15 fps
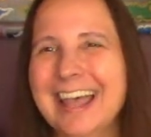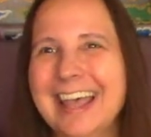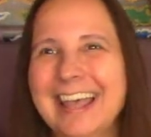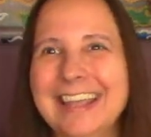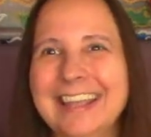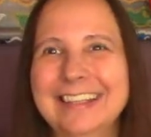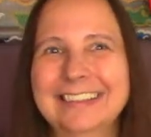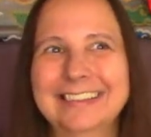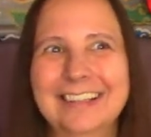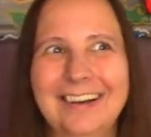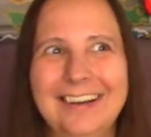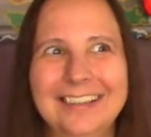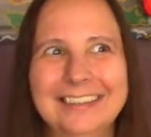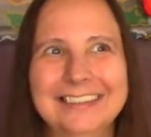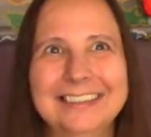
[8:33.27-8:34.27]
It
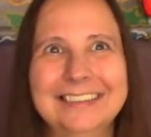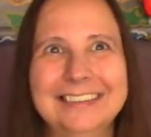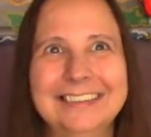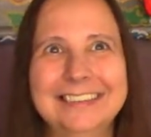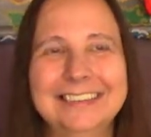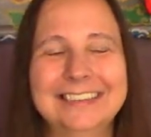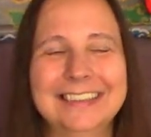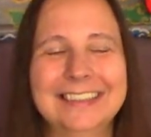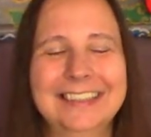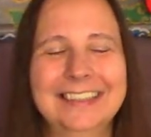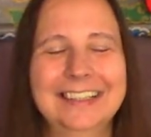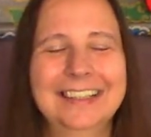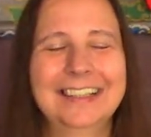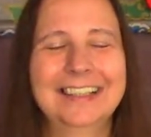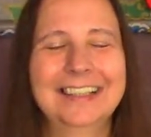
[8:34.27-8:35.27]
causes
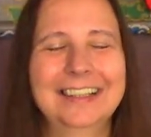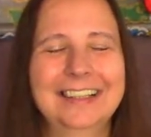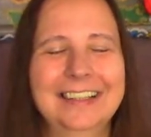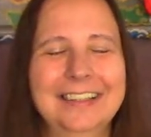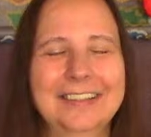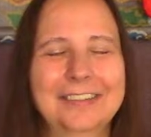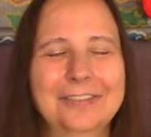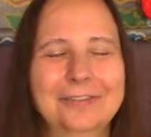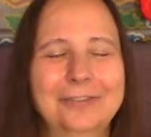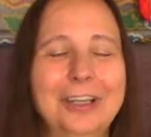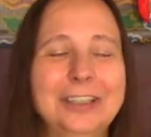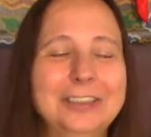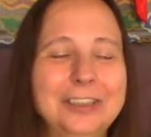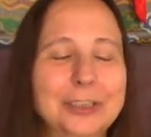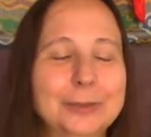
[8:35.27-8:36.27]

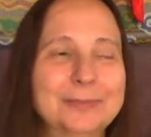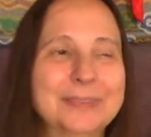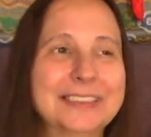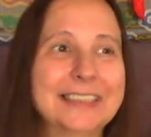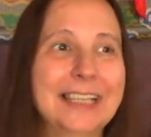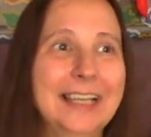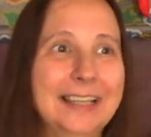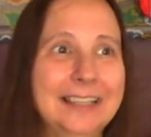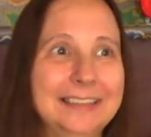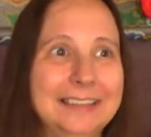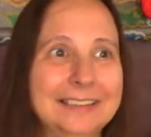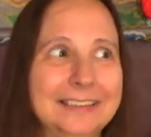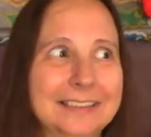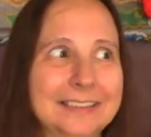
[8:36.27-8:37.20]
friendships to end.